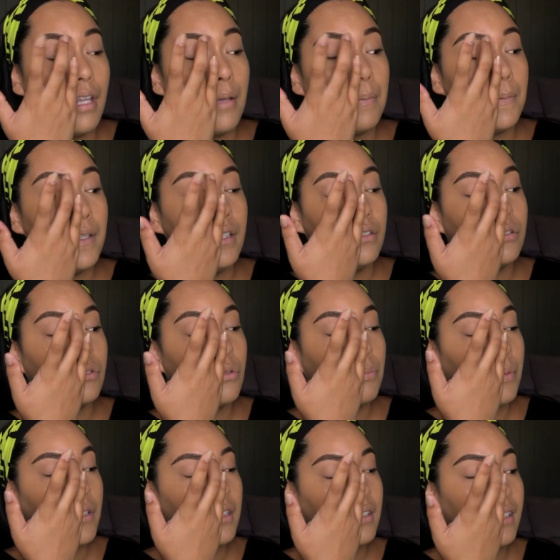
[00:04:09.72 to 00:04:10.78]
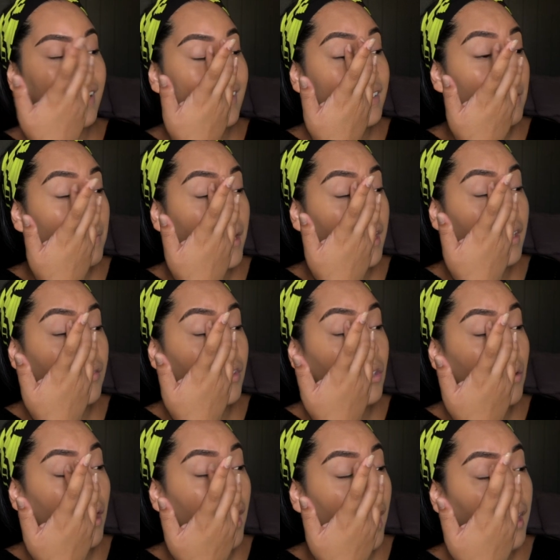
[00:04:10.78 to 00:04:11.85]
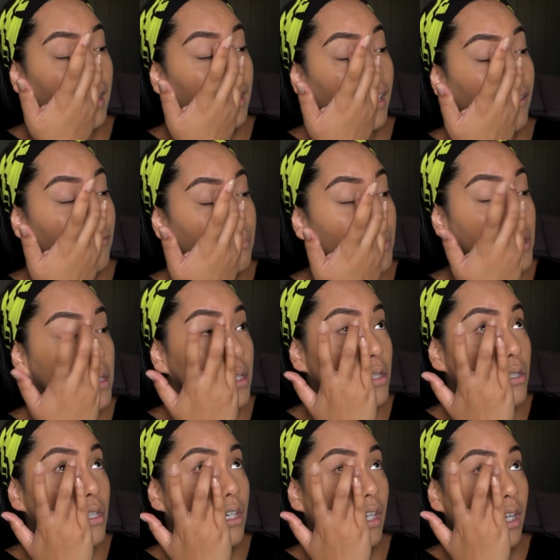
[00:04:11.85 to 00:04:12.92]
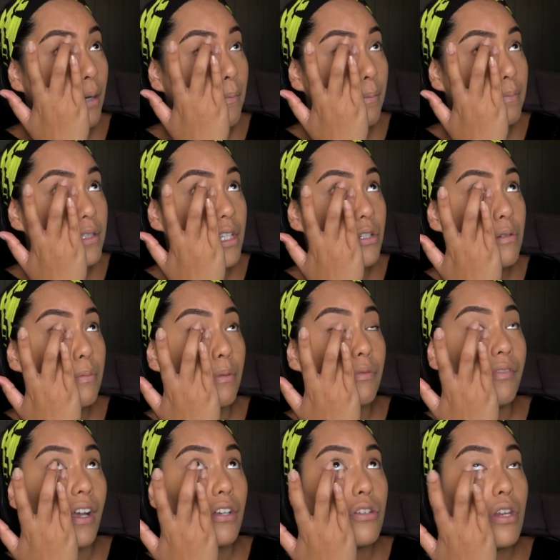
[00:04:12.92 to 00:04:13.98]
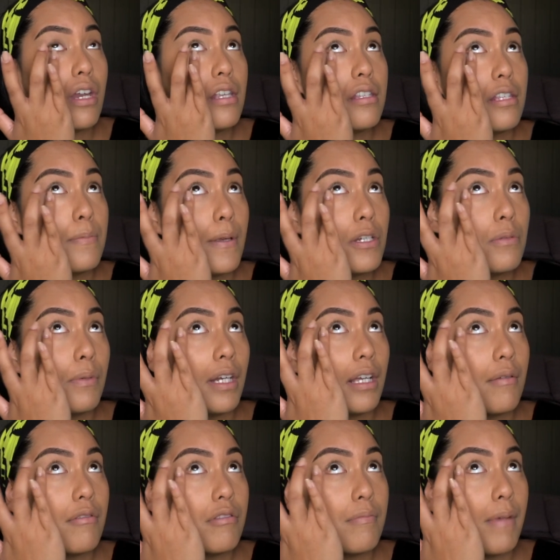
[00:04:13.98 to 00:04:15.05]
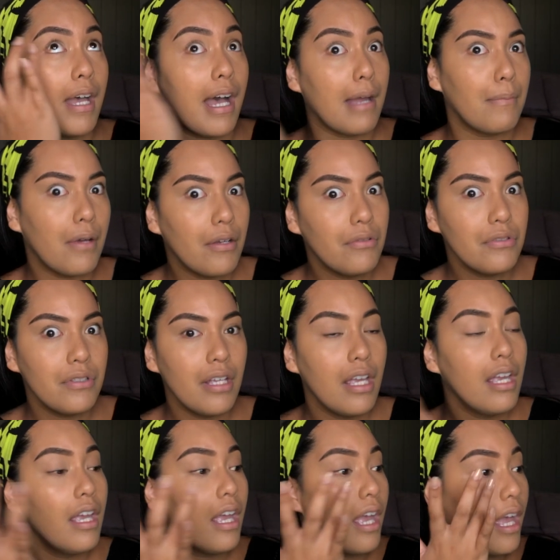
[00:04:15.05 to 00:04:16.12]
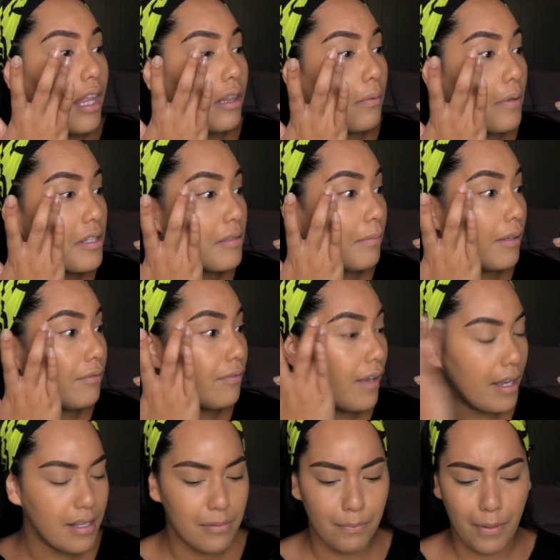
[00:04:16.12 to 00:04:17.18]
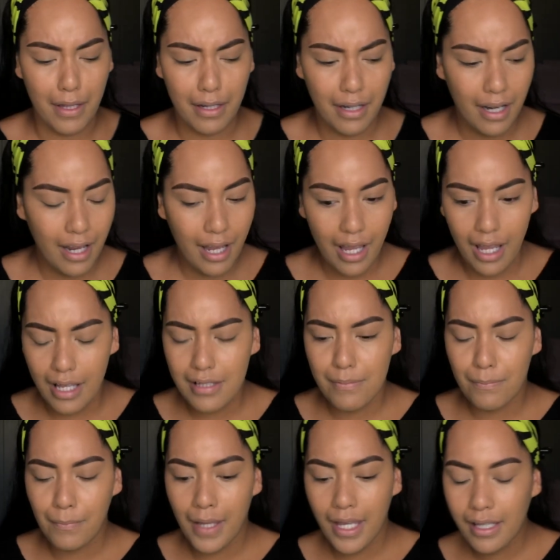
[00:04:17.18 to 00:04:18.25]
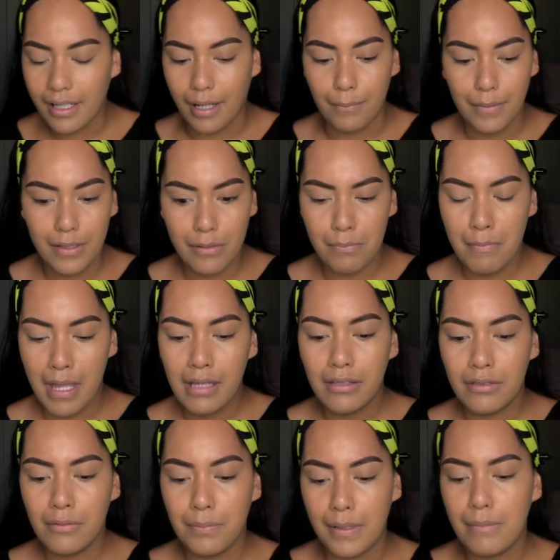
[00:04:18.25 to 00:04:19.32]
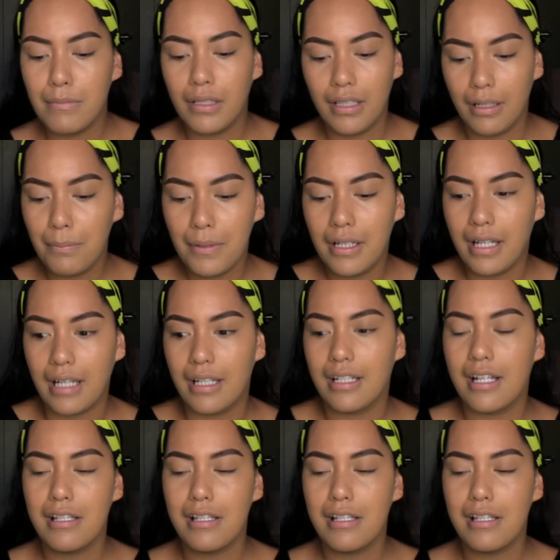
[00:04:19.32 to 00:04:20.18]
Not being so precise about it, even though I love precision and I'm such a perfectionist, especially when it comes to my eyebrows and the rest of my face, but it's makeup. It's meant to be manipulated.